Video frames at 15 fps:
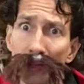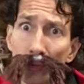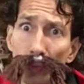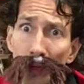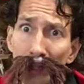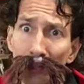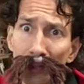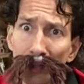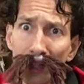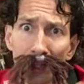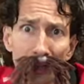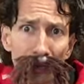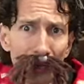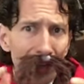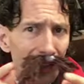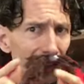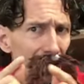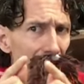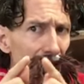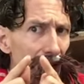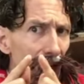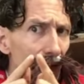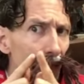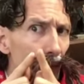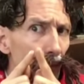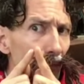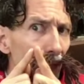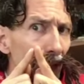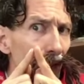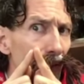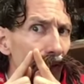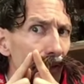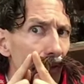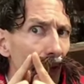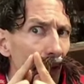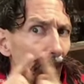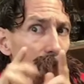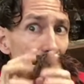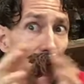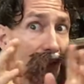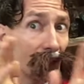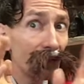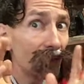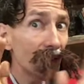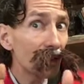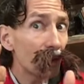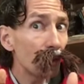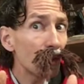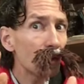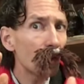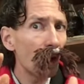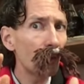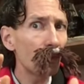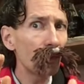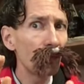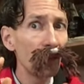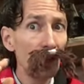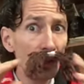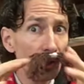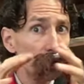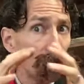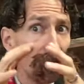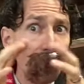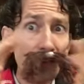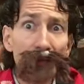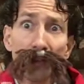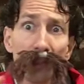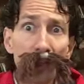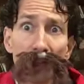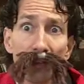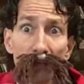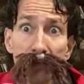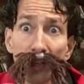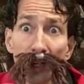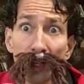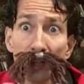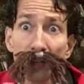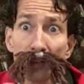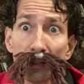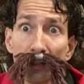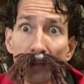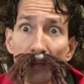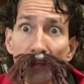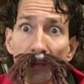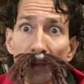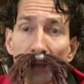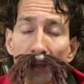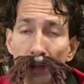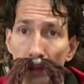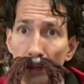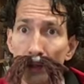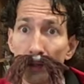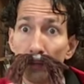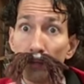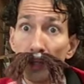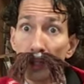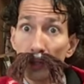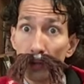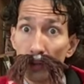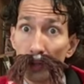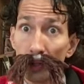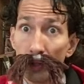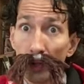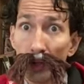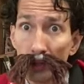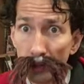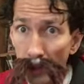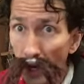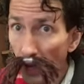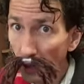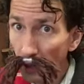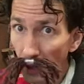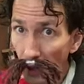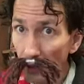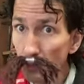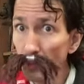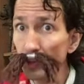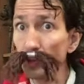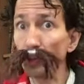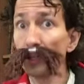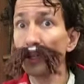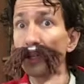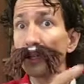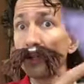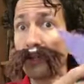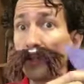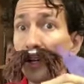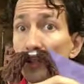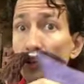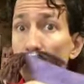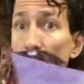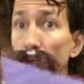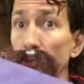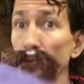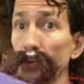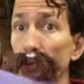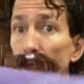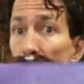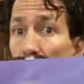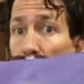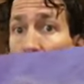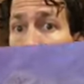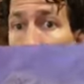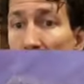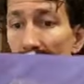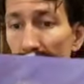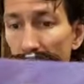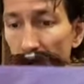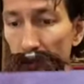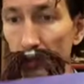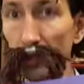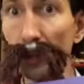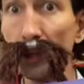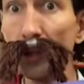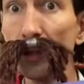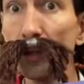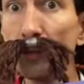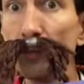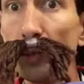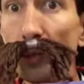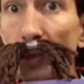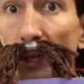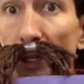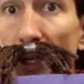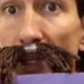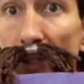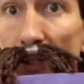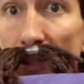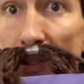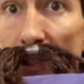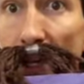in water, not even a little mountaintop, not even a tippy top, just everything flood. Be good art. I've been working on that too since Bernie. Bernie had this